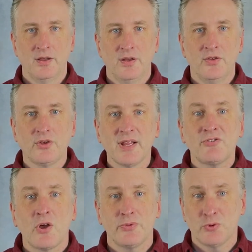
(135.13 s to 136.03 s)
So let's
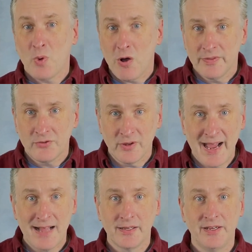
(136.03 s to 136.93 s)
go through all the
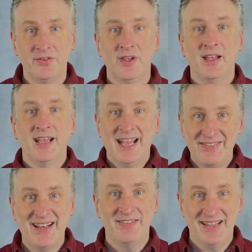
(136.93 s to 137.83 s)
tonalities, and
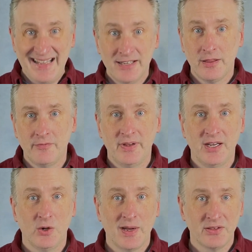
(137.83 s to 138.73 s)
then at the end of the
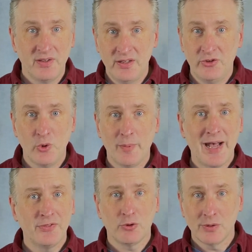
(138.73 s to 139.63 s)
video, I'll teach you
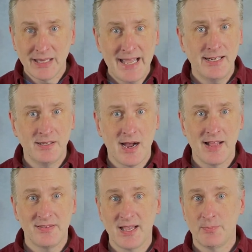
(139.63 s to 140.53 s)
about the related
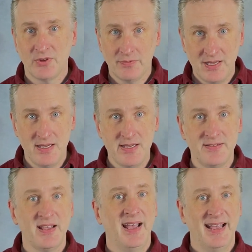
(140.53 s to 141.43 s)
concepts of
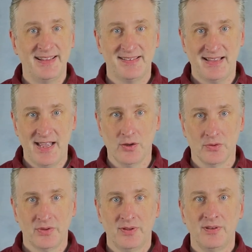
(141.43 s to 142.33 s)
keys and
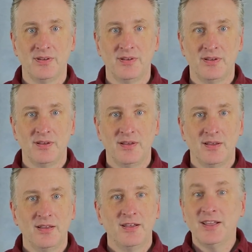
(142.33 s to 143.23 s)
scales.
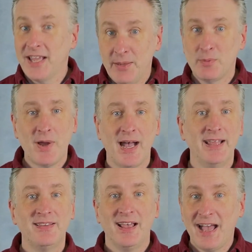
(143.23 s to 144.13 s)
Keep in
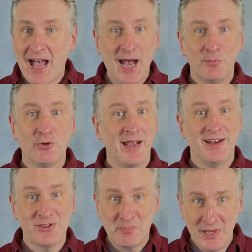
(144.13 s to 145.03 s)
mind, I'm trained
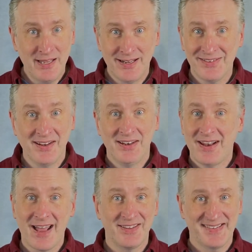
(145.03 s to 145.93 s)
as a pianist,
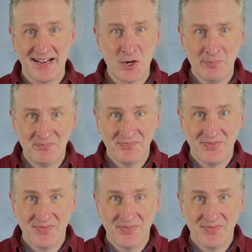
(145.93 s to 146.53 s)
not a singer.